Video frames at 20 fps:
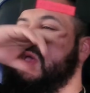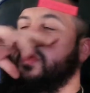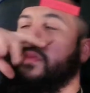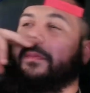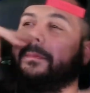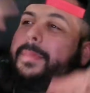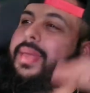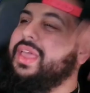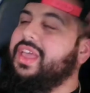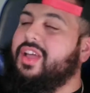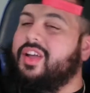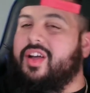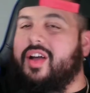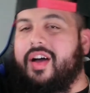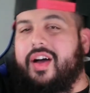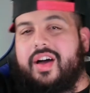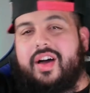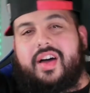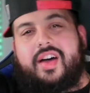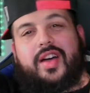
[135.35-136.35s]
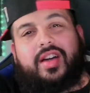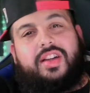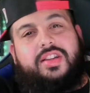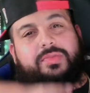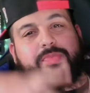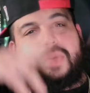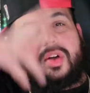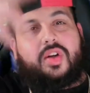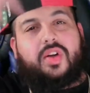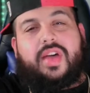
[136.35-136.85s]
big cars,
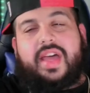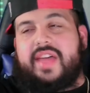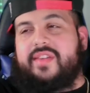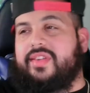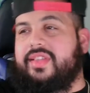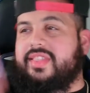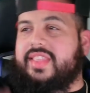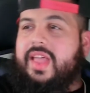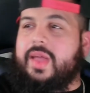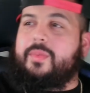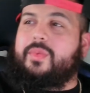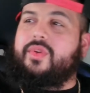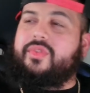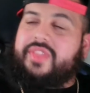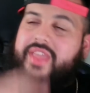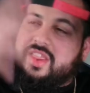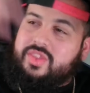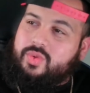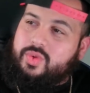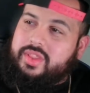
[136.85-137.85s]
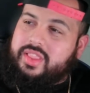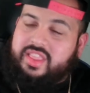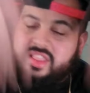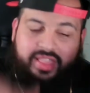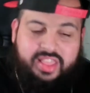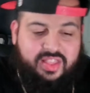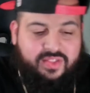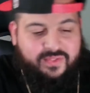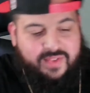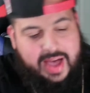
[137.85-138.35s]
bro, everything, bro. That's what th
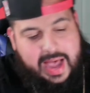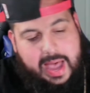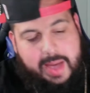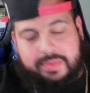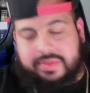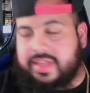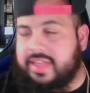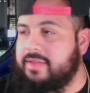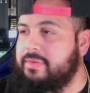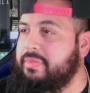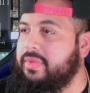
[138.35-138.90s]
these vibes give me.